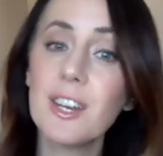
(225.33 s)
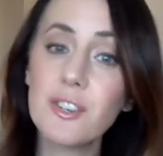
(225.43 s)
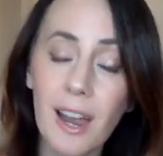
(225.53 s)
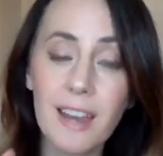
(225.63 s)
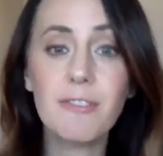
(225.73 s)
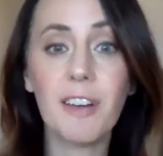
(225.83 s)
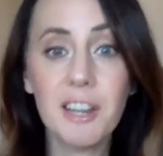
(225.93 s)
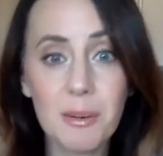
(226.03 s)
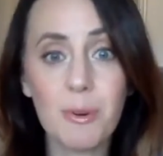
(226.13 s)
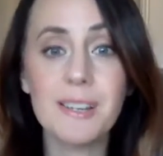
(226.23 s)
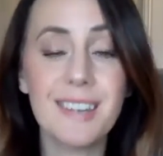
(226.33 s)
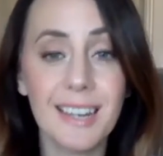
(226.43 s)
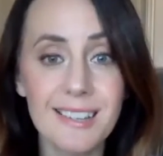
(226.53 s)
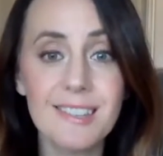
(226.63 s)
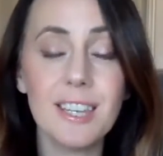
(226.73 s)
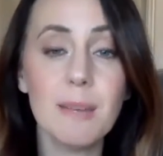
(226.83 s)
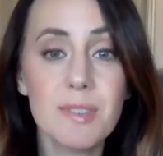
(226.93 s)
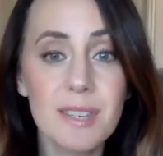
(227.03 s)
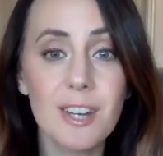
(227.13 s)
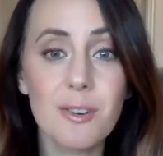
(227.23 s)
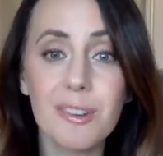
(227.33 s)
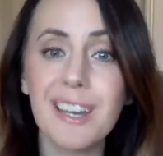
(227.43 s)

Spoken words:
Try and find a more steady sleep schedule.